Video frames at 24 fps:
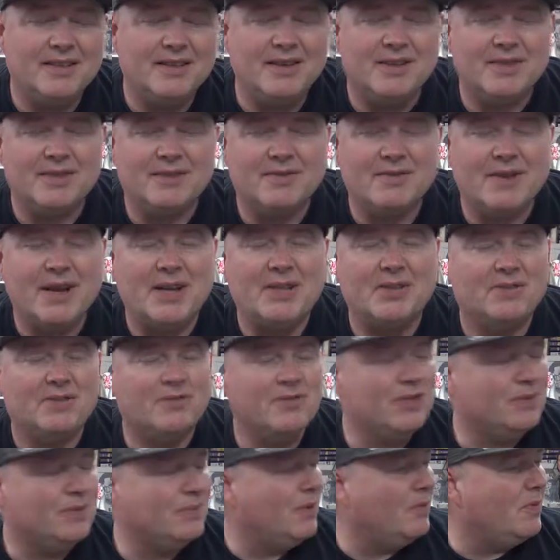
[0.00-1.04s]
nice Gran
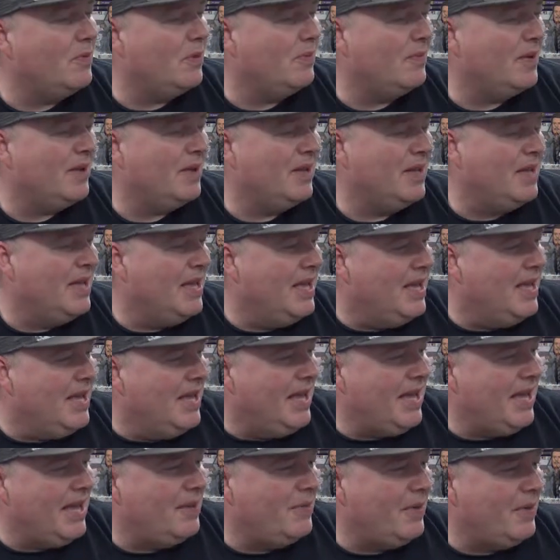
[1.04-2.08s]
Turismo one. But
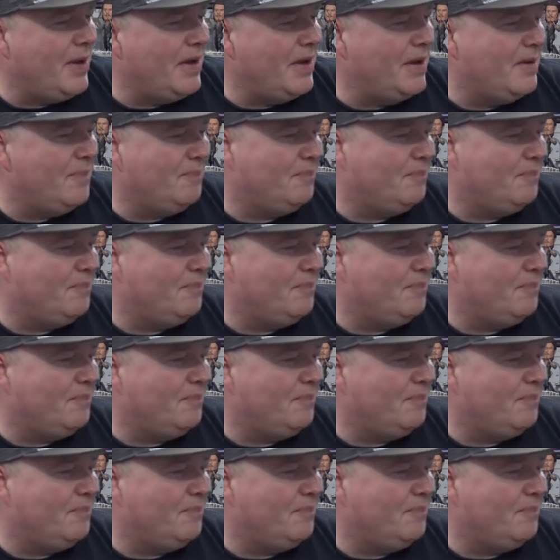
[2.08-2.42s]
anyway,